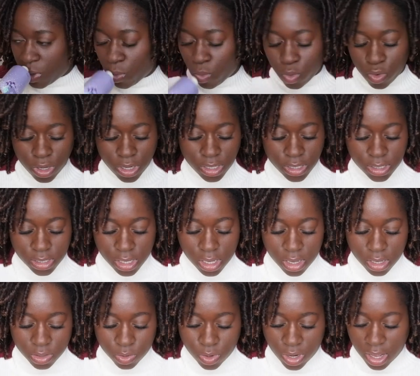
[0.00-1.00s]
woody
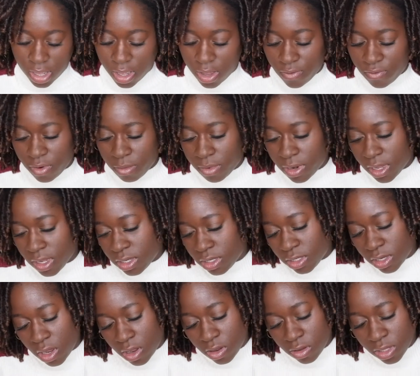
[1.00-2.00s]
scent is what I get from this.
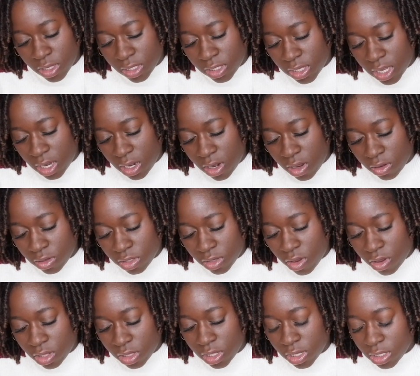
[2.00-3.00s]
So the scent notes
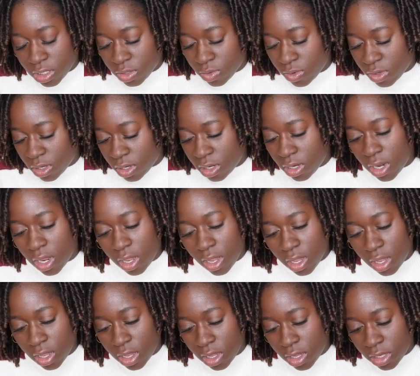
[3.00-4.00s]
on this one
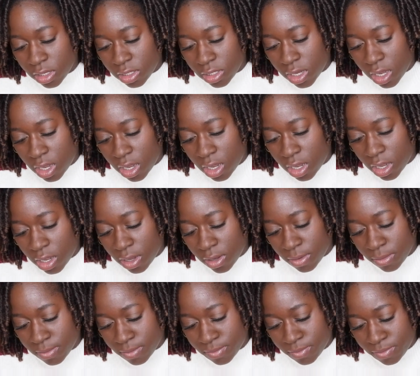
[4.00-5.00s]
is,
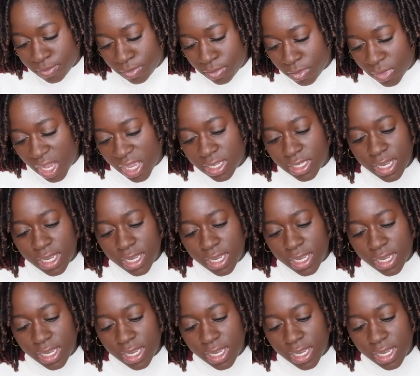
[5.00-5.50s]
um, it